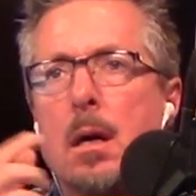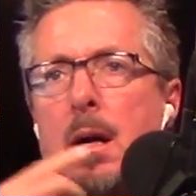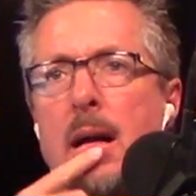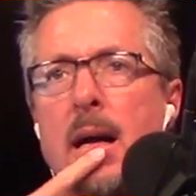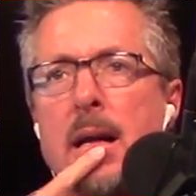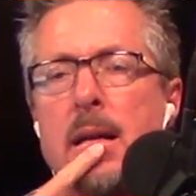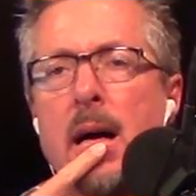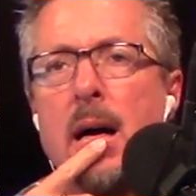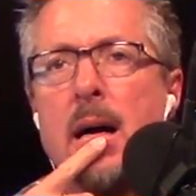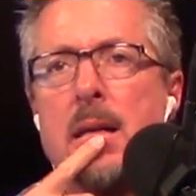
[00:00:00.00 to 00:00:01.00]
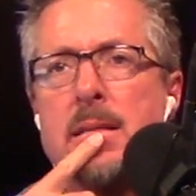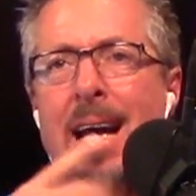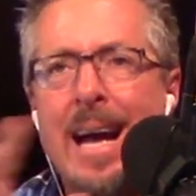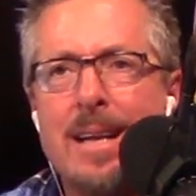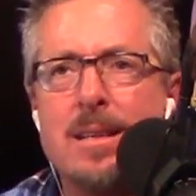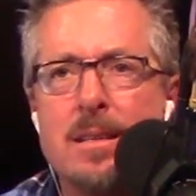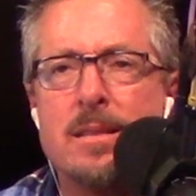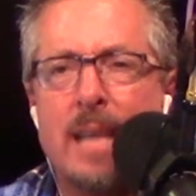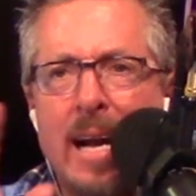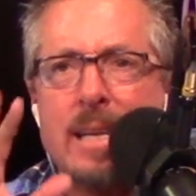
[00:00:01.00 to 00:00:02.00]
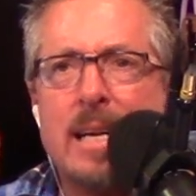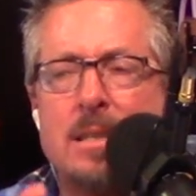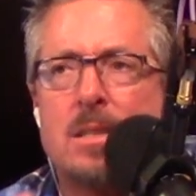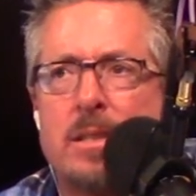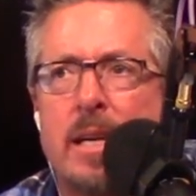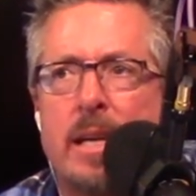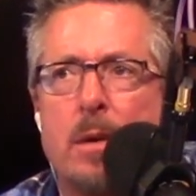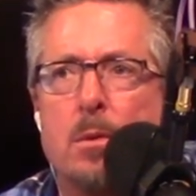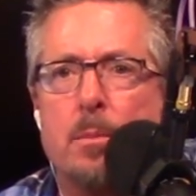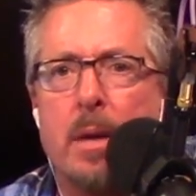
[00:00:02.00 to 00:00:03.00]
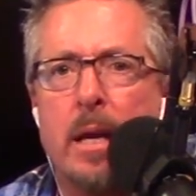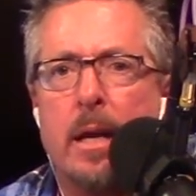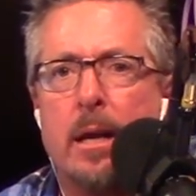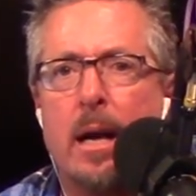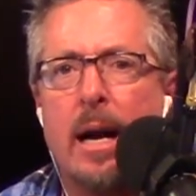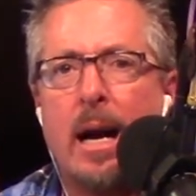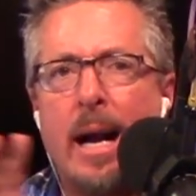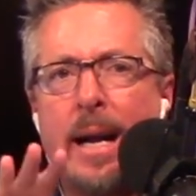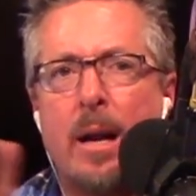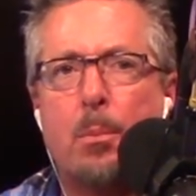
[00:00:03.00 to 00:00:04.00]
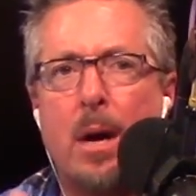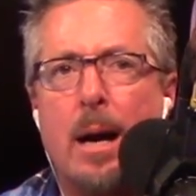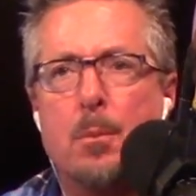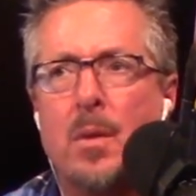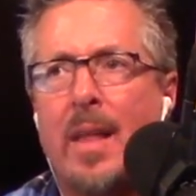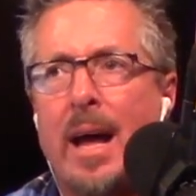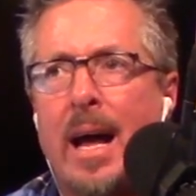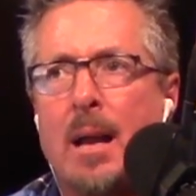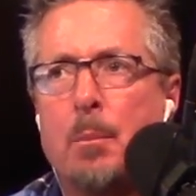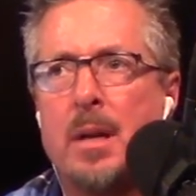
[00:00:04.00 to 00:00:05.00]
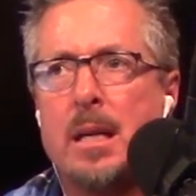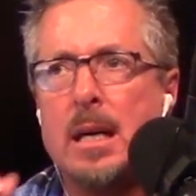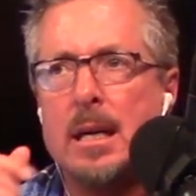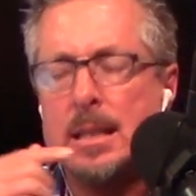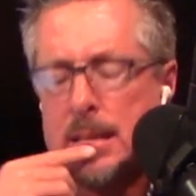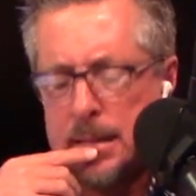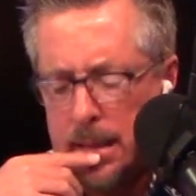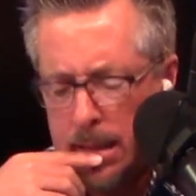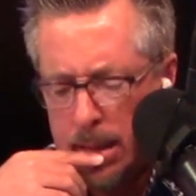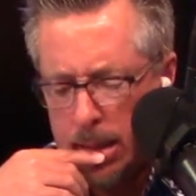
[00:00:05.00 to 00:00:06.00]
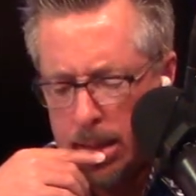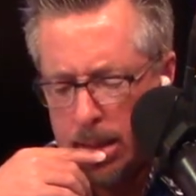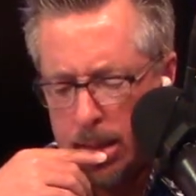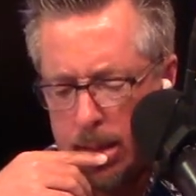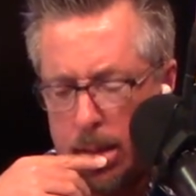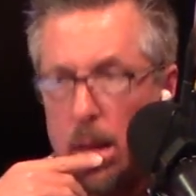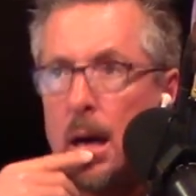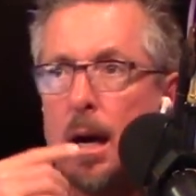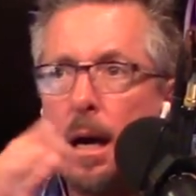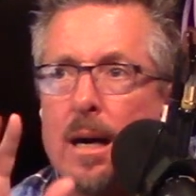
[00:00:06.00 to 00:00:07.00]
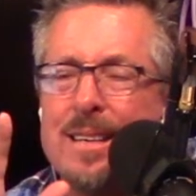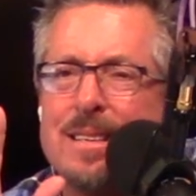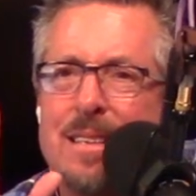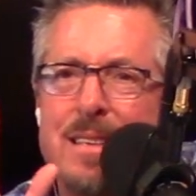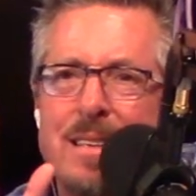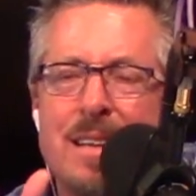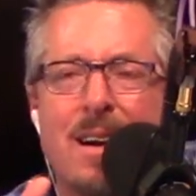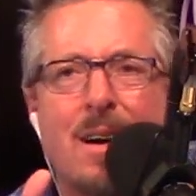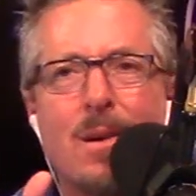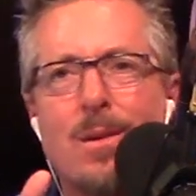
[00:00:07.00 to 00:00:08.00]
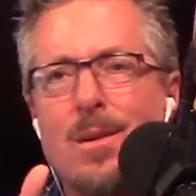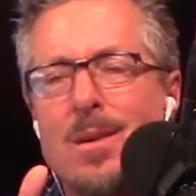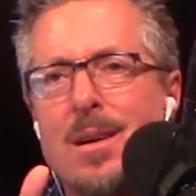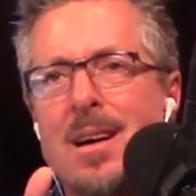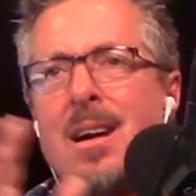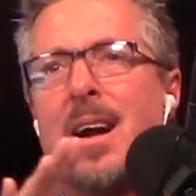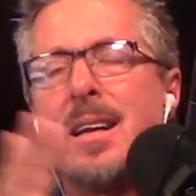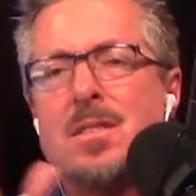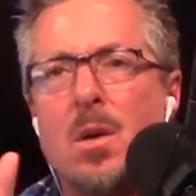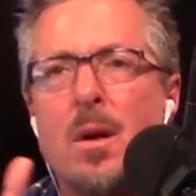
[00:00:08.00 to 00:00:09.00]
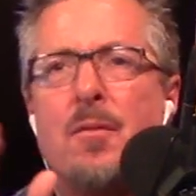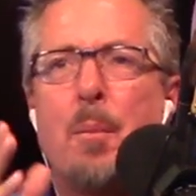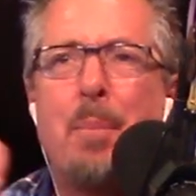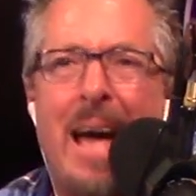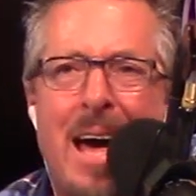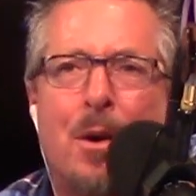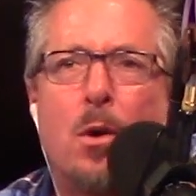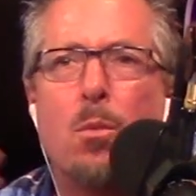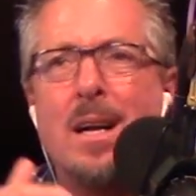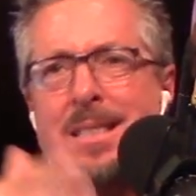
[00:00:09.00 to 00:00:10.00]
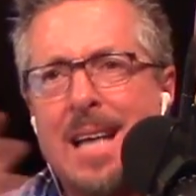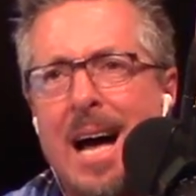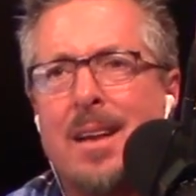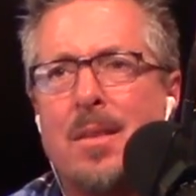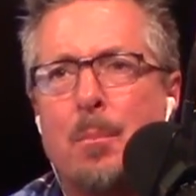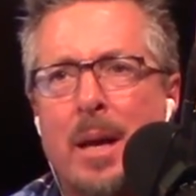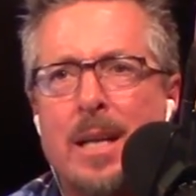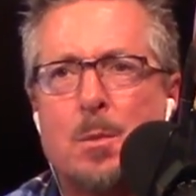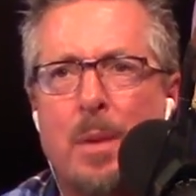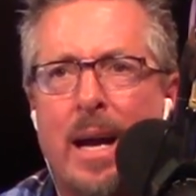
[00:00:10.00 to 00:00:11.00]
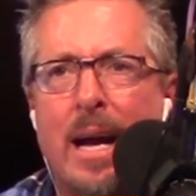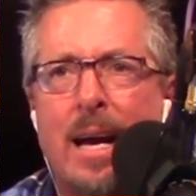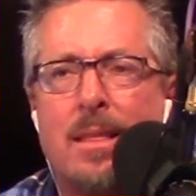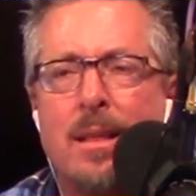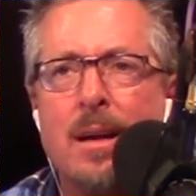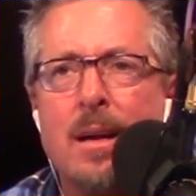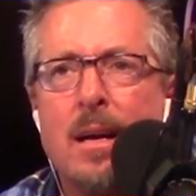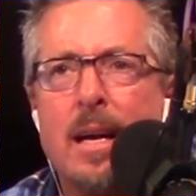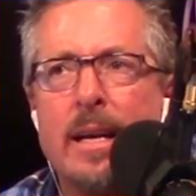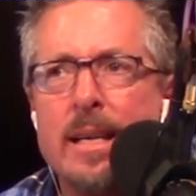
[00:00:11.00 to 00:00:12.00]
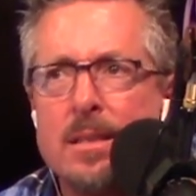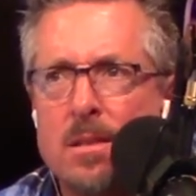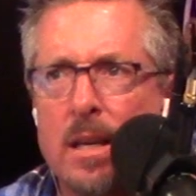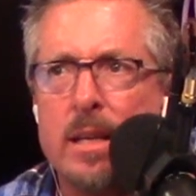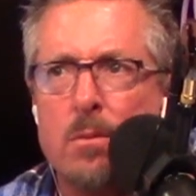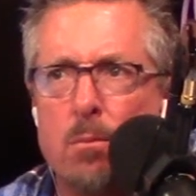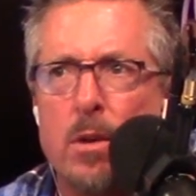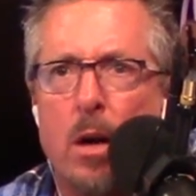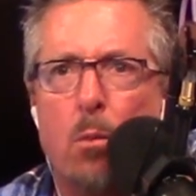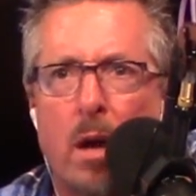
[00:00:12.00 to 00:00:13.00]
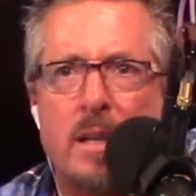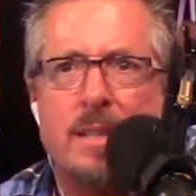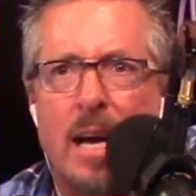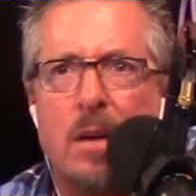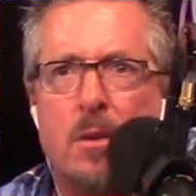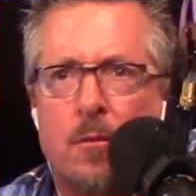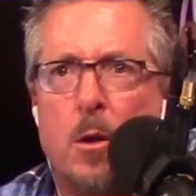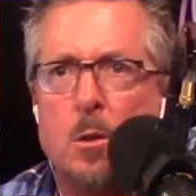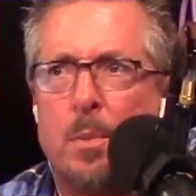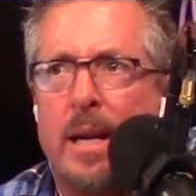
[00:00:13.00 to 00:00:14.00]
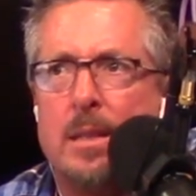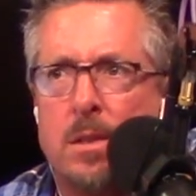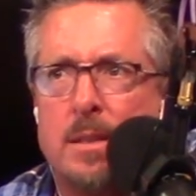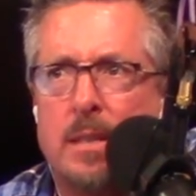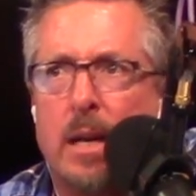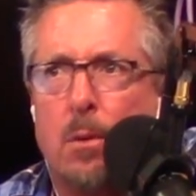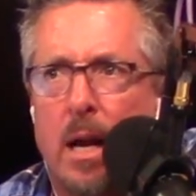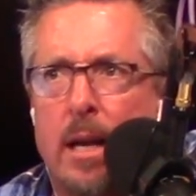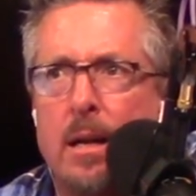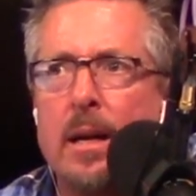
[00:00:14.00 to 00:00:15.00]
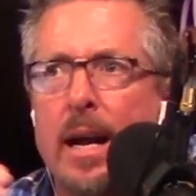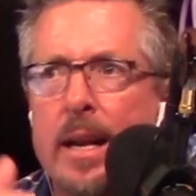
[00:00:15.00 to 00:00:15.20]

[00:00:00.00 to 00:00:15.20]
And that gets sticky with me. I got a problem with that because, all right, so if a batter runs out of the base path and he's, like, running down to first base, let's say, right?